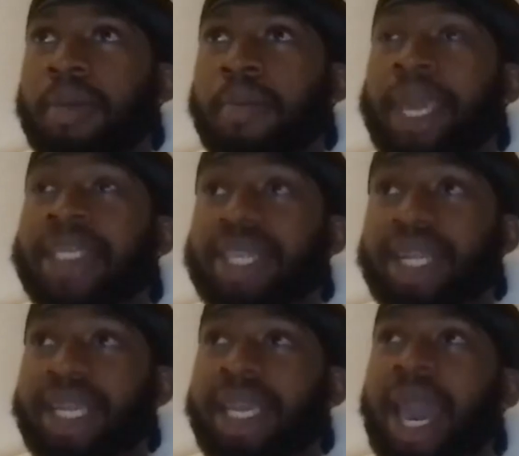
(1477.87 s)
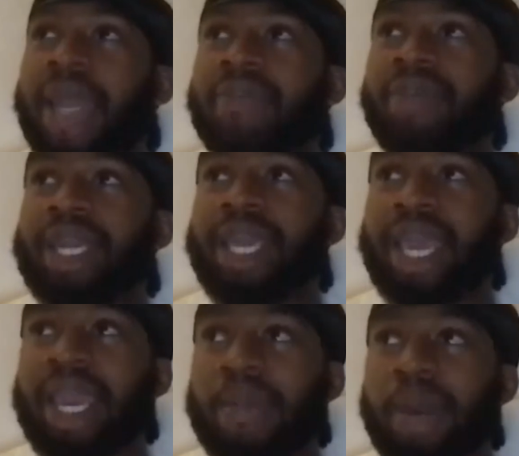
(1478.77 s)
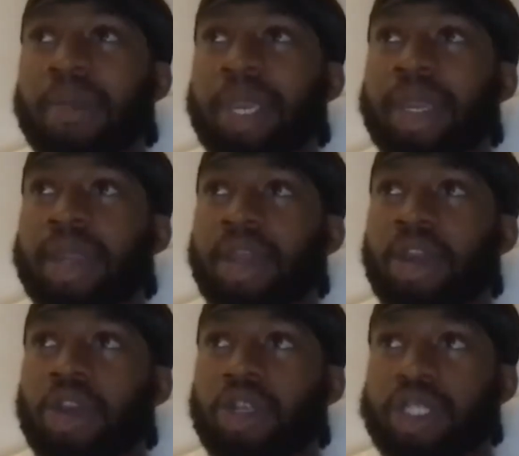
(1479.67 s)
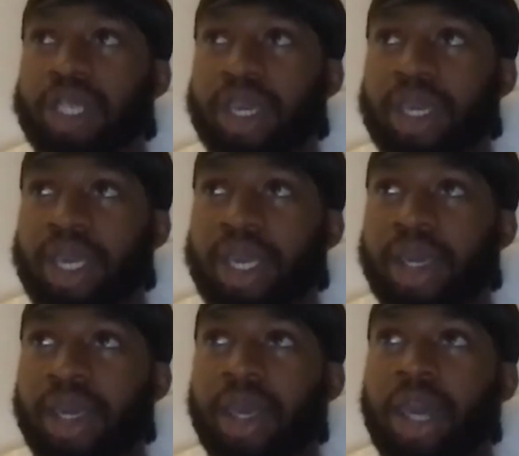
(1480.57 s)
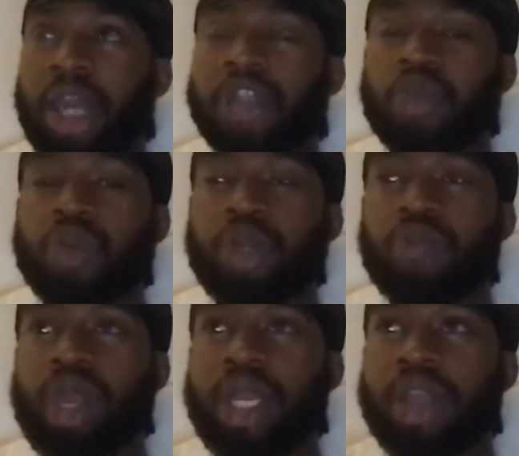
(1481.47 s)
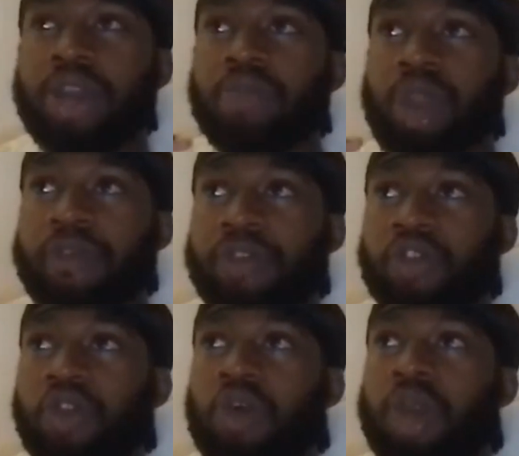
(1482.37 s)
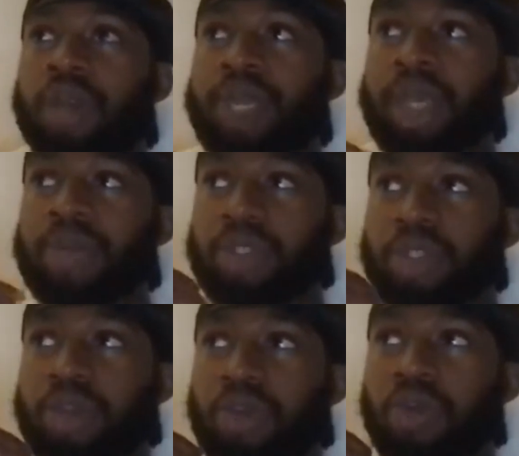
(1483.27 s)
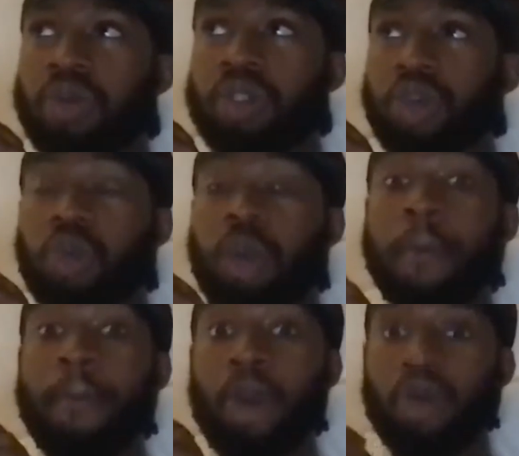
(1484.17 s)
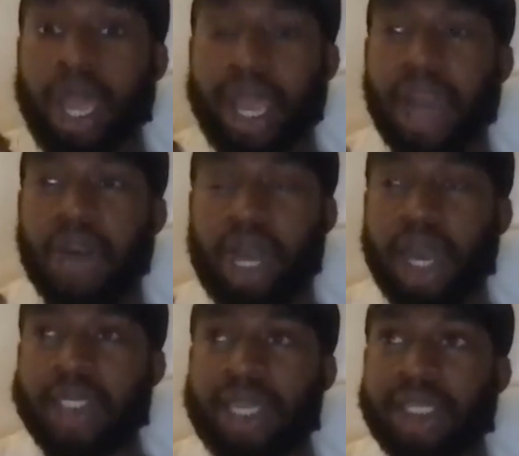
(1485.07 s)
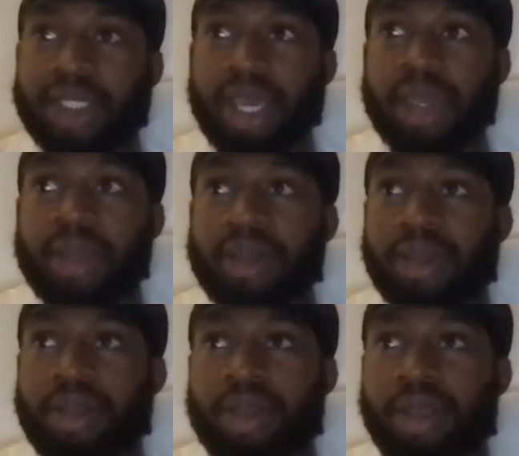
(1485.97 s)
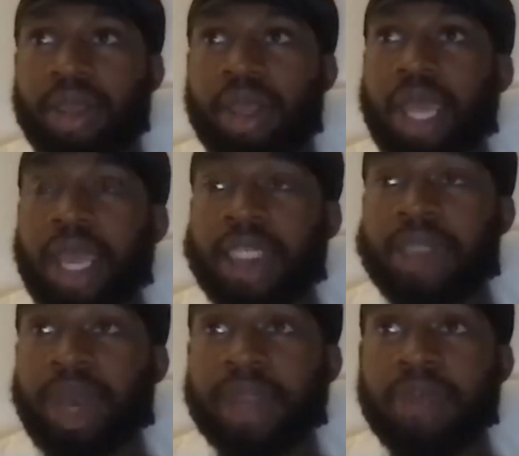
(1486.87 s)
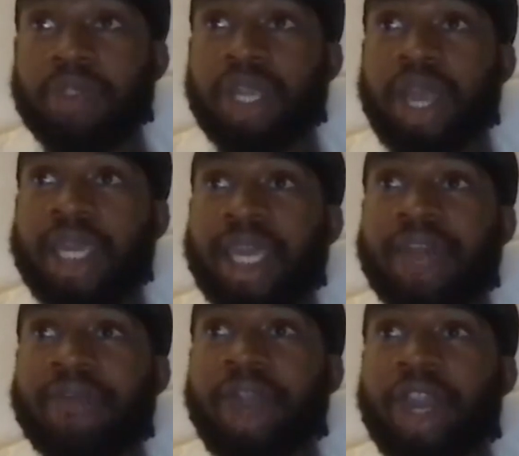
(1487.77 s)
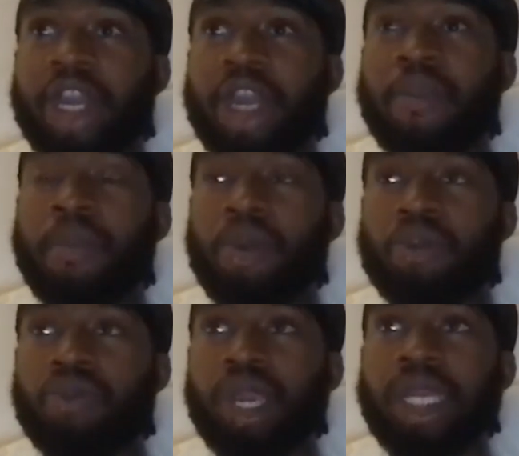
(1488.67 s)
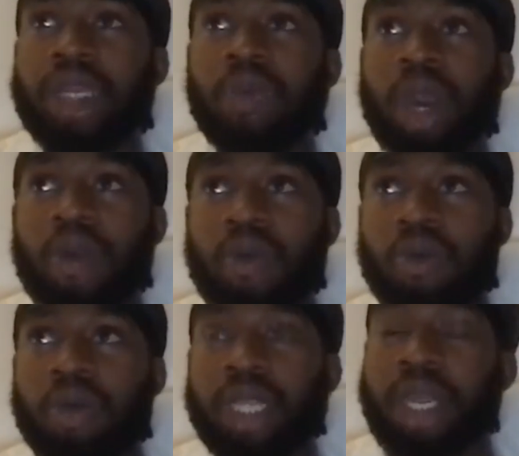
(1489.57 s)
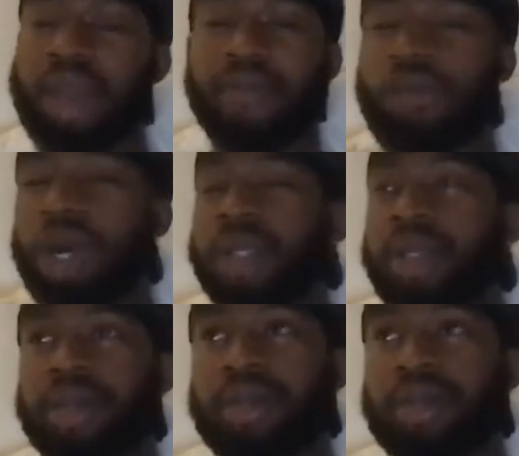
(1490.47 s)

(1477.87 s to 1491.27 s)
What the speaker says: basically, yeah, I didn't really care about being a good singer, yeah. I just wanted really good breath control and be able to emote like how Kanye sang. Because my thing was like, if I can emote really well, then I've won.